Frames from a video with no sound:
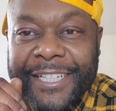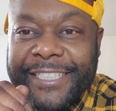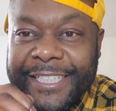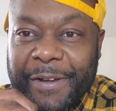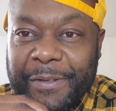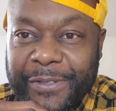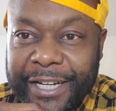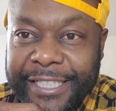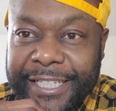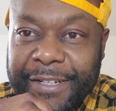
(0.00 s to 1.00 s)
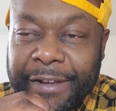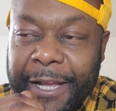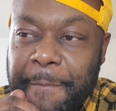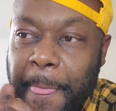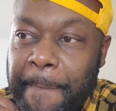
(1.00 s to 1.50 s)
you understand what I'm trying to say,
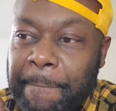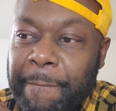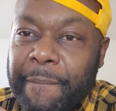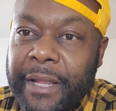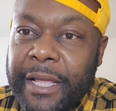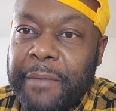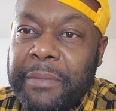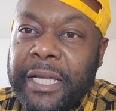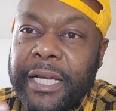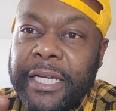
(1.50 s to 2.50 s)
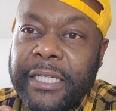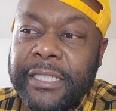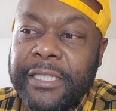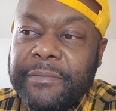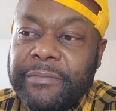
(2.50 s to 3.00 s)
right?
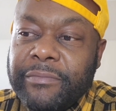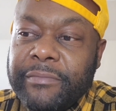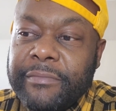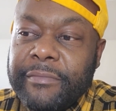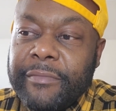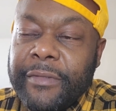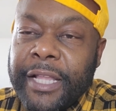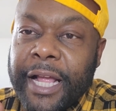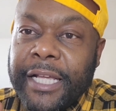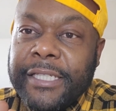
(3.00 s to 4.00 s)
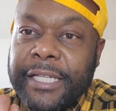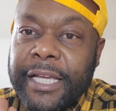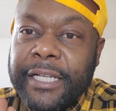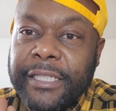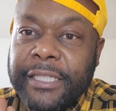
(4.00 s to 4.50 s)
Because, like I
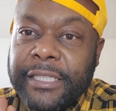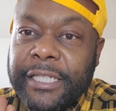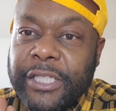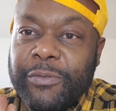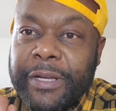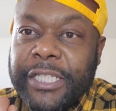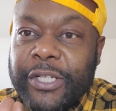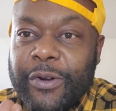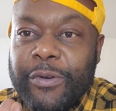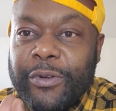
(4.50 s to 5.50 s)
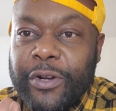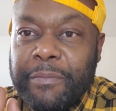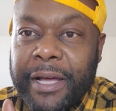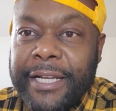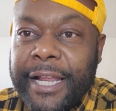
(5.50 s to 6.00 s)
said, there's a situation going on
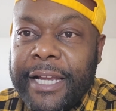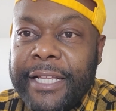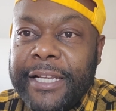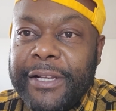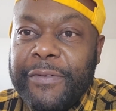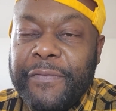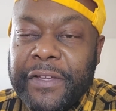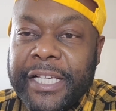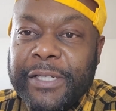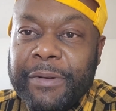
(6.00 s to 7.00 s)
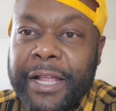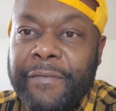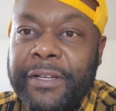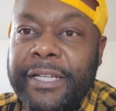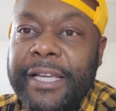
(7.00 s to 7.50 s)
about Nelly and Lil Fizz or
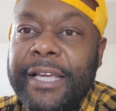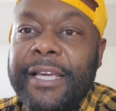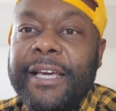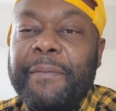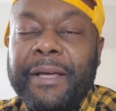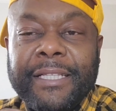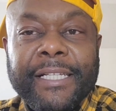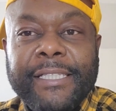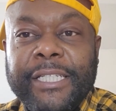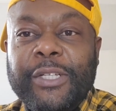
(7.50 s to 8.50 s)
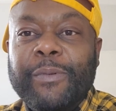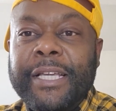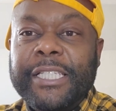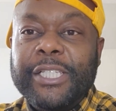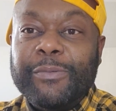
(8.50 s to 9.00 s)
whatever, about their
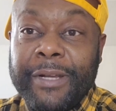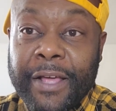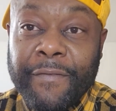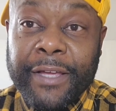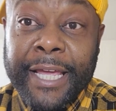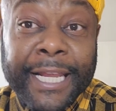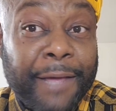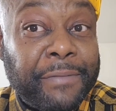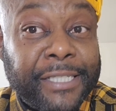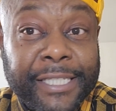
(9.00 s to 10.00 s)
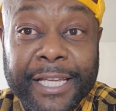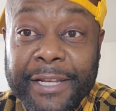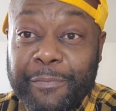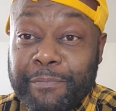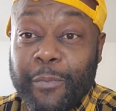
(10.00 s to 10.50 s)
situations, whatever, and I've been
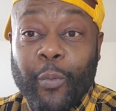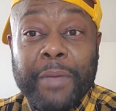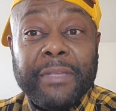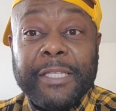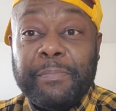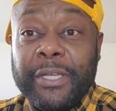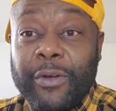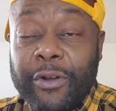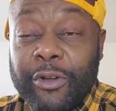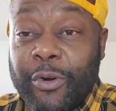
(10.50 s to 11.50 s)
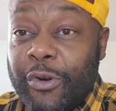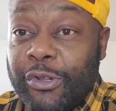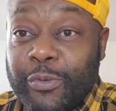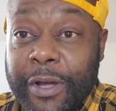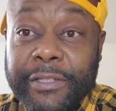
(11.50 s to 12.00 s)
seeing women speak on, of
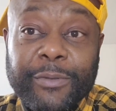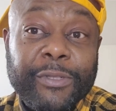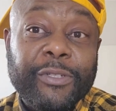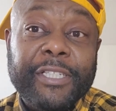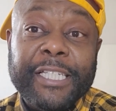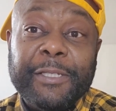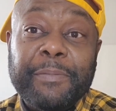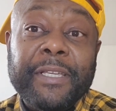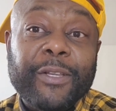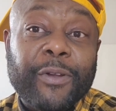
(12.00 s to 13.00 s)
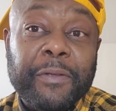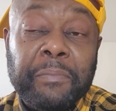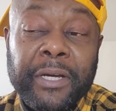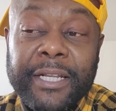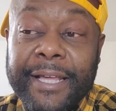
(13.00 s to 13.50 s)
course, what's what you see speaking on
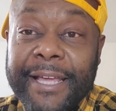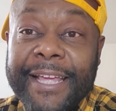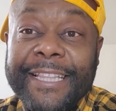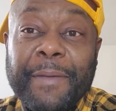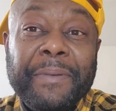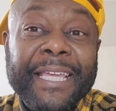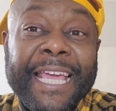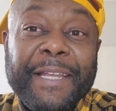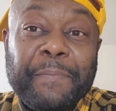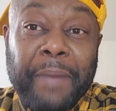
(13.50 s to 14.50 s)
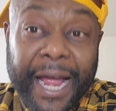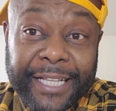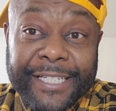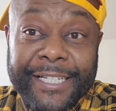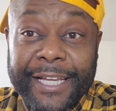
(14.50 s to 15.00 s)
it, but they've been getting
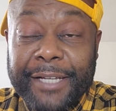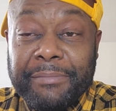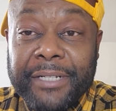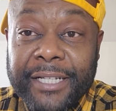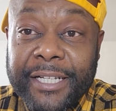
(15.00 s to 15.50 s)
body shamed.